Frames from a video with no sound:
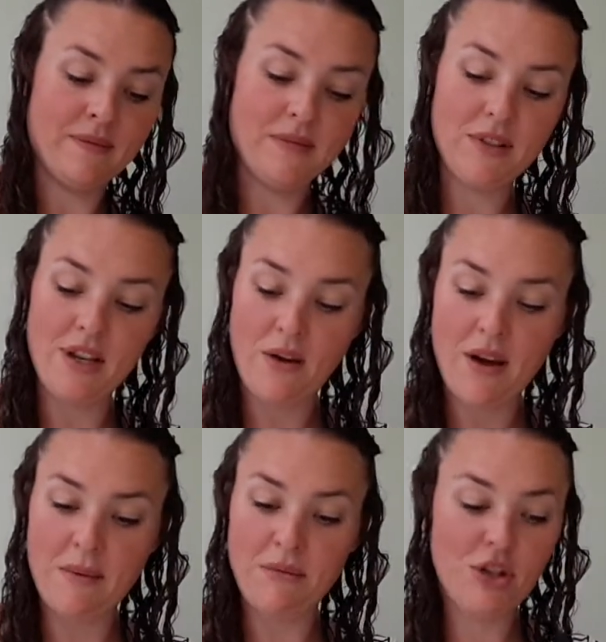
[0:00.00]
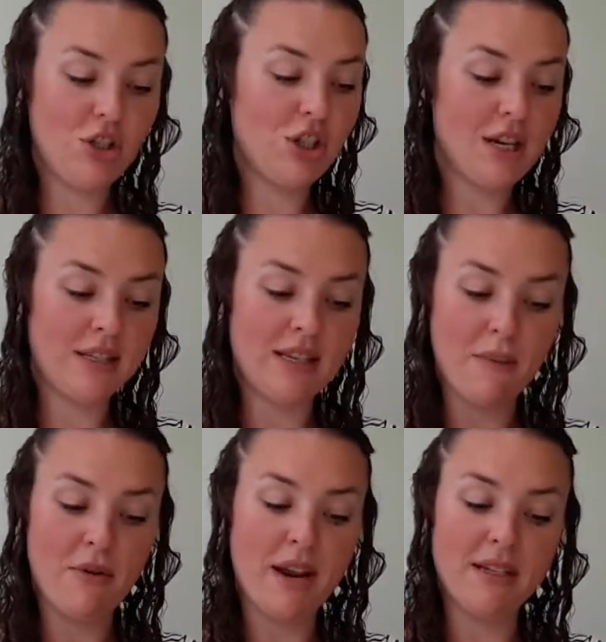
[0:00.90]
So I'm just
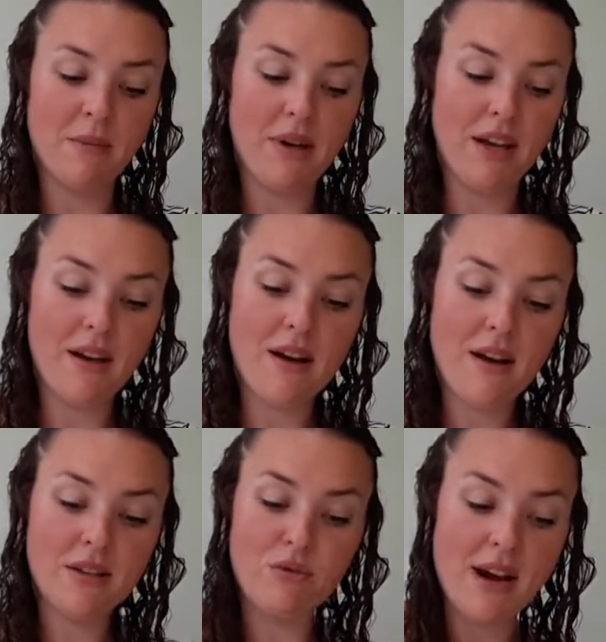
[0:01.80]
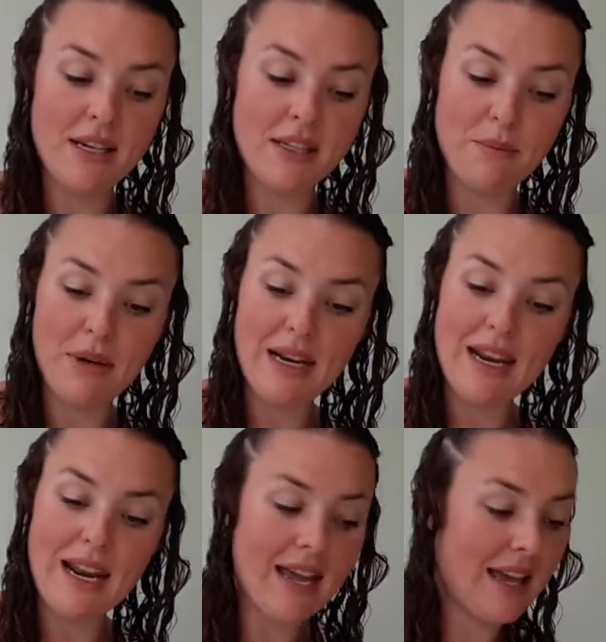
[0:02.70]
separating my cards, ready to
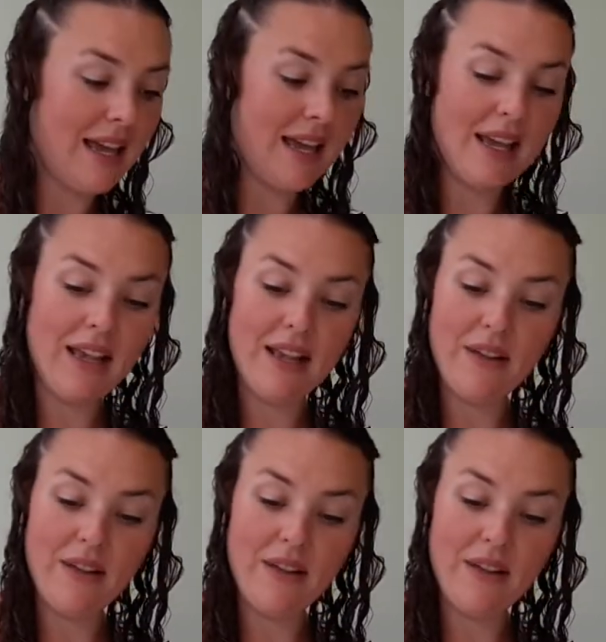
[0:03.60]
play.